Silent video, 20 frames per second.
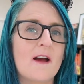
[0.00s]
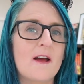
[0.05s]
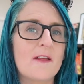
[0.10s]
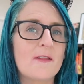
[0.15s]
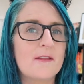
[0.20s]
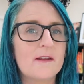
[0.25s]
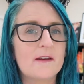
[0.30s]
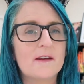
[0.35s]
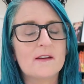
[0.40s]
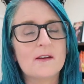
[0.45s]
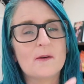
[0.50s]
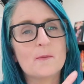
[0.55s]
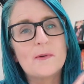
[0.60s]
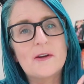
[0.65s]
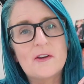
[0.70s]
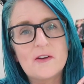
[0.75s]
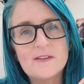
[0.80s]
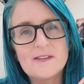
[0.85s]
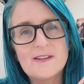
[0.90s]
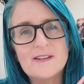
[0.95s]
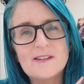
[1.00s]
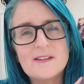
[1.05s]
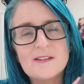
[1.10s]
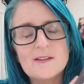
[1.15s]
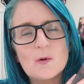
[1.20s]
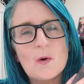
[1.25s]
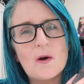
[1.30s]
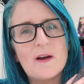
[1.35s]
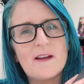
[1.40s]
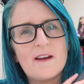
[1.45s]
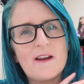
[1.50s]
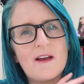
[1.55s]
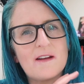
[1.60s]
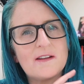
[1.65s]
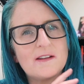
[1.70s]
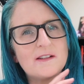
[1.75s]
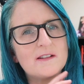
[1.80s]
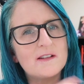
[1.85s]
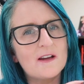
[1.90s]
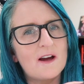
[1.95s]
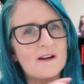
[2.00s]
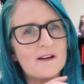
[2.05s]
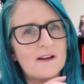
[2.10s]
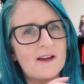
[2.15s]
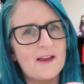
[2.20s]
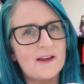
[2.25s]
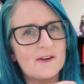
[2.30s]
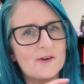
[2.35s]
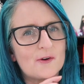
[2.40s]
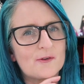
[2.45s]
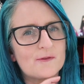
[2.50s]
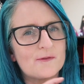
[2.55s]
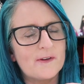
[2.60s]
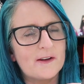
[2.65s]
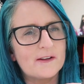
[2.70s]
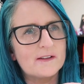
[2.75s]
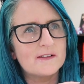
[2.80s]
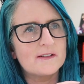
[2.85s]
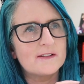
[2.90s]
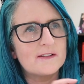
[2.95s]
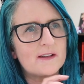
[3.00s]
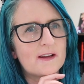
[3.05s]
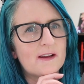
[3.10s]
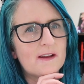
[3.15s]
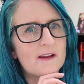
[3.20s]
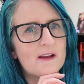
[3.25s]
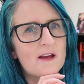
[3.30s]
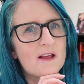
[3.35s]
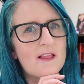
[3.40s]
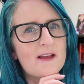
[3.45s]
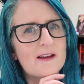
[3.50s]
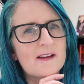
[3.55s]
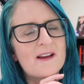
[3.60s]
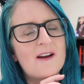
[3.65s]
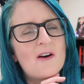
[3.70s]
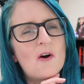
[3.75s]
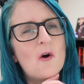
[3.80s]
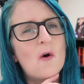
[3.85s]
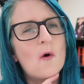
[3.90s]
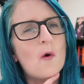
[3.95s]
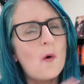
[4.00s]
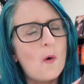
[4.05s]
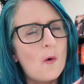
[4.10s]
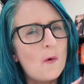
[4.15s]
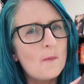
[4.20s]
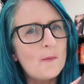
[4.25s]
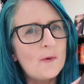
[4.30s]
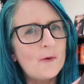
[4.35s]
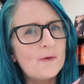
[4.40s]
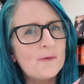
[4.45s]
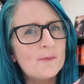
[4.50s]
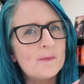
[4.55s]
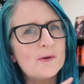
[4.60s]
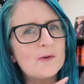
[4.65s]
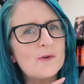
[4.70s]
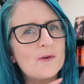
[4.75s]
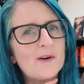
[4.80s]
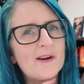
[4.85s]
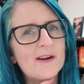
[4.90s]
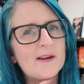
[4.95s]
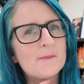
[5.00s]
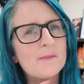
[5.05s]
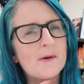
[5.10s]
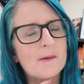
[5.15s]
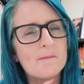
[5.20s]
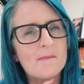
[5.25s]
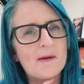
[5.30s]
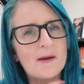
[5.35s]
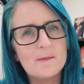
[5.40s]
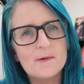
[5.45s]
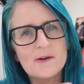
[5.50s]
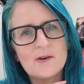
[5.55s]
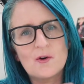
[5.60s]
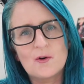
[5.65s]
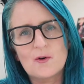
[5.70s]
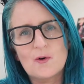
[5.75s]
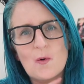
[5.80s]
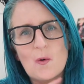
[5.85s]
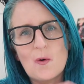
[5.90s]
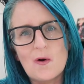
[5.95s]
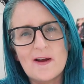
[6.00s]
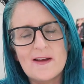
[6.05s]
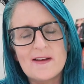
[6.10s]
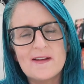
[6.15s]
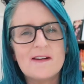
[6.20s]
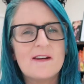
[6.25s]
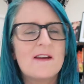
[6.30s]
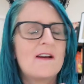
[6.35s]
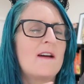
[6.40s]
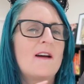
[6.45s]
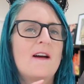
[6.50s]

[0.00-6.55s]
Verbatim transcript: I think because this is quite a young adult fantasy, like almost middle grade, but maybe not quite,